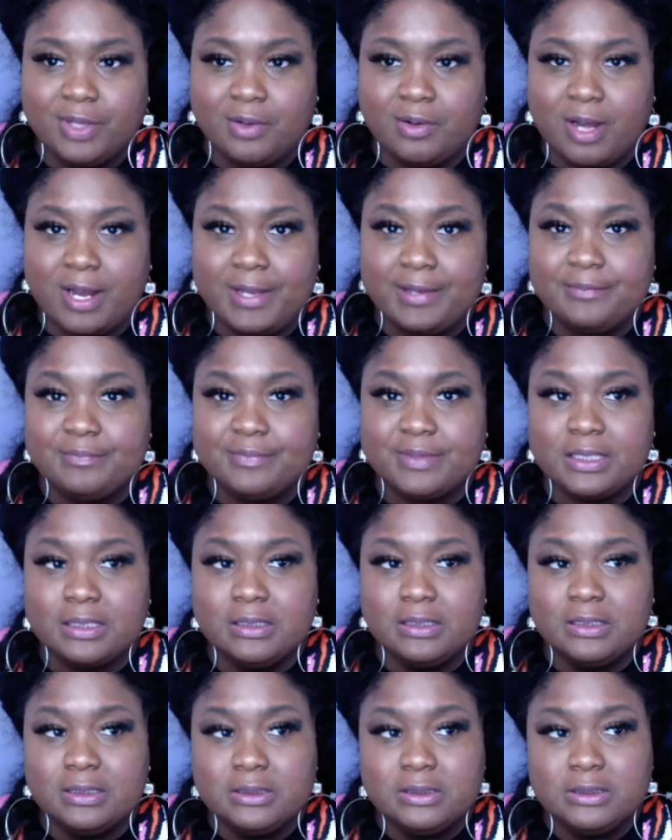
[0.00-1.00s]
right
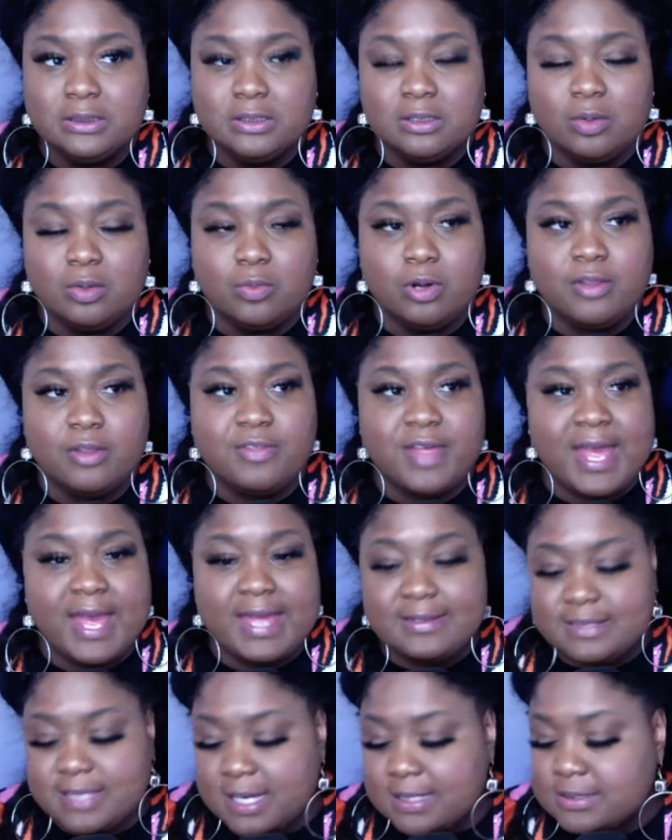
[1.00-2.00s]
where they
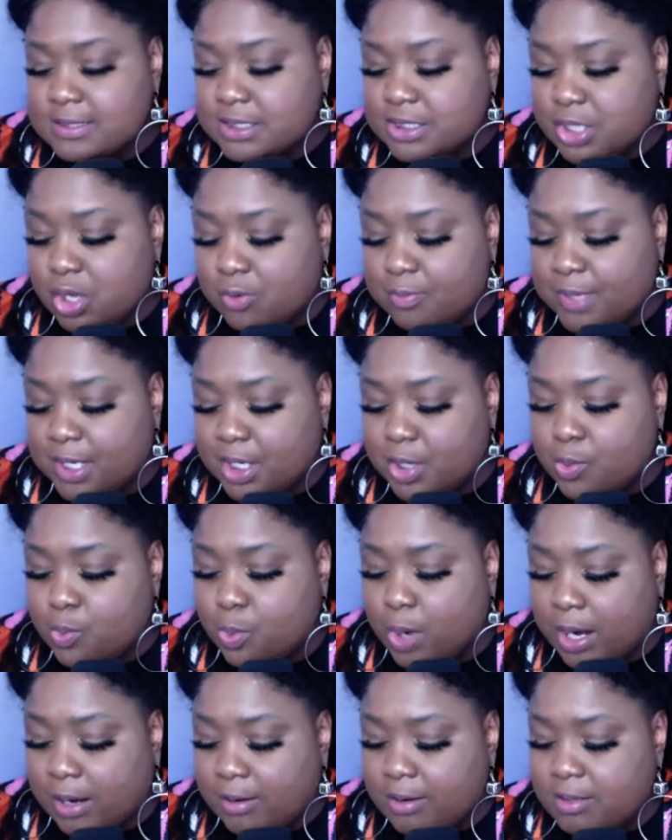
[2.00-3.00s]
had done so many
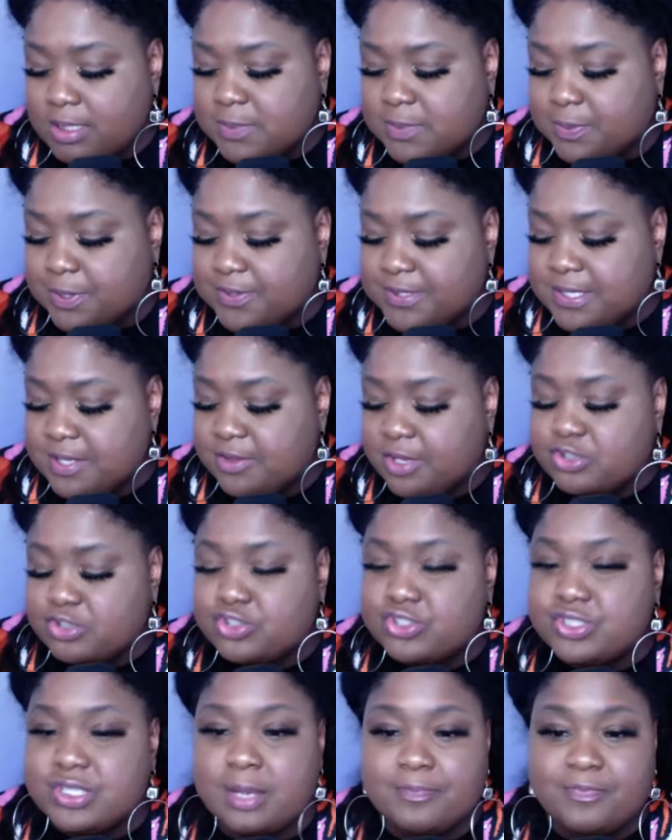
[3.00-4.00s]
works. But see,
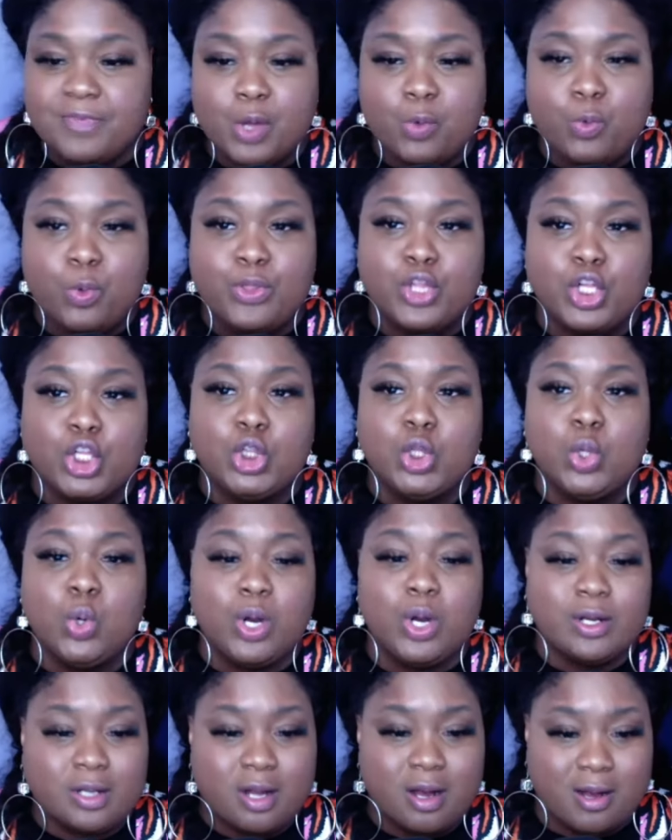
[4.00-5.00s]
there's something when the
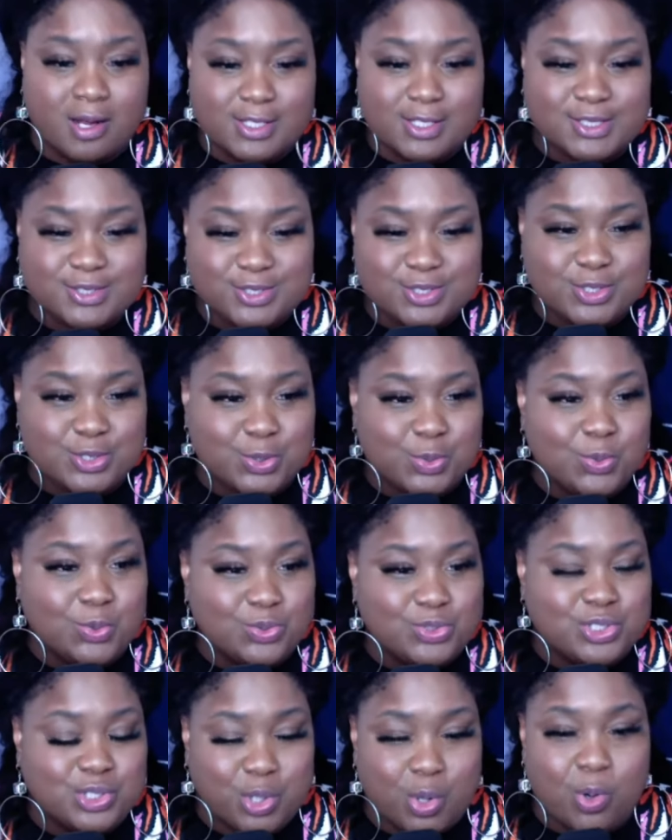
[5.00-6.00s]
Lord calls
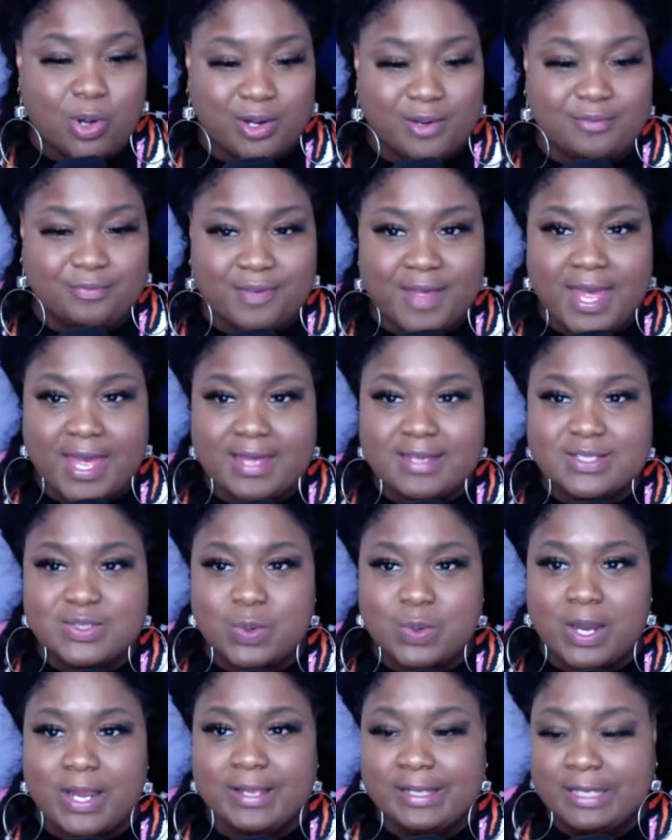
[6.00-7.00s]
you to go on a
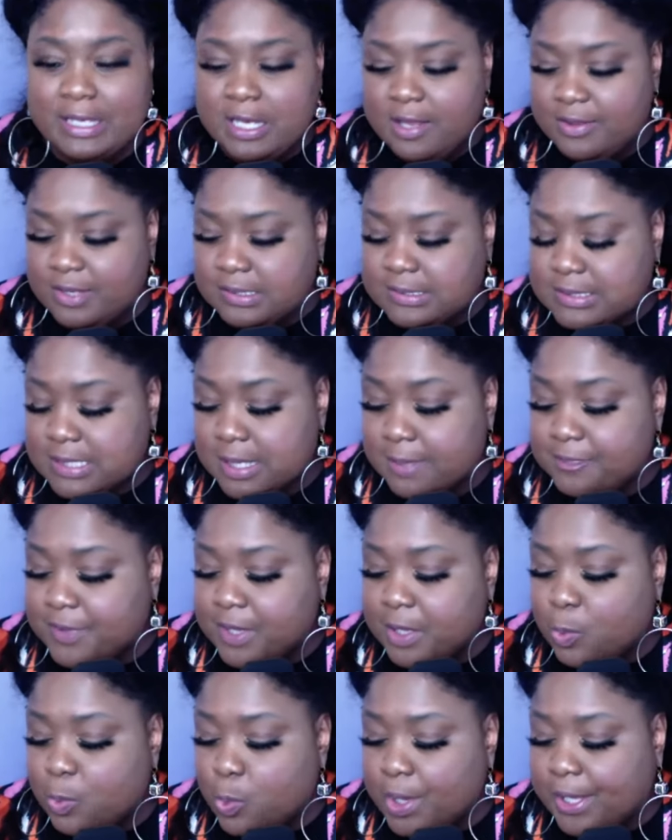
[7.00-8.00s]
fast, right? There's
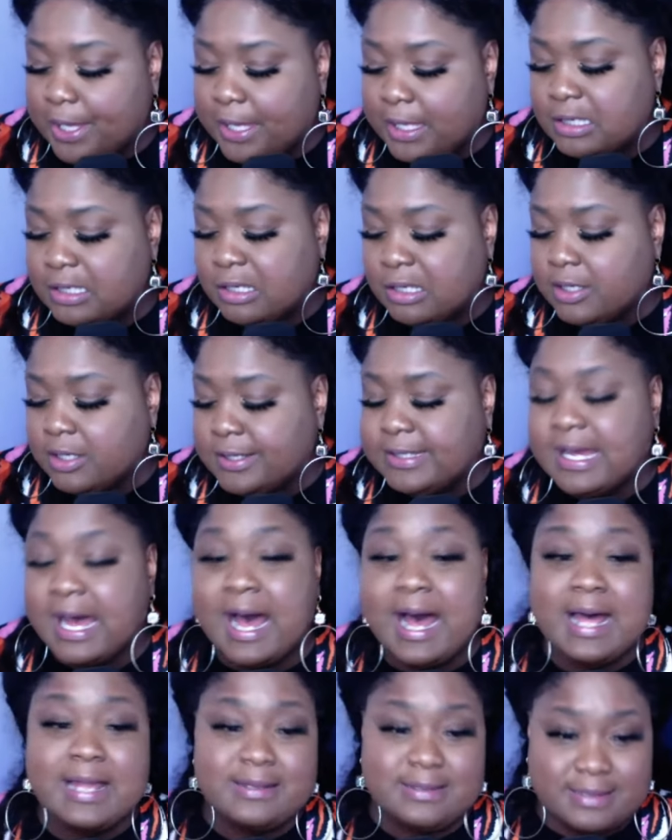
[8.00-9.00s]
something when
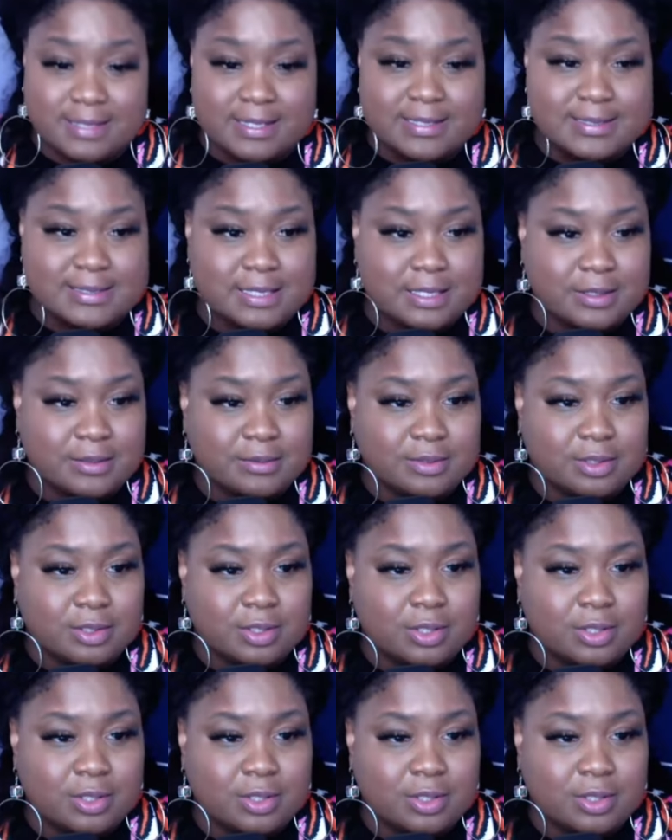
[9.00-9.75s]
God does it.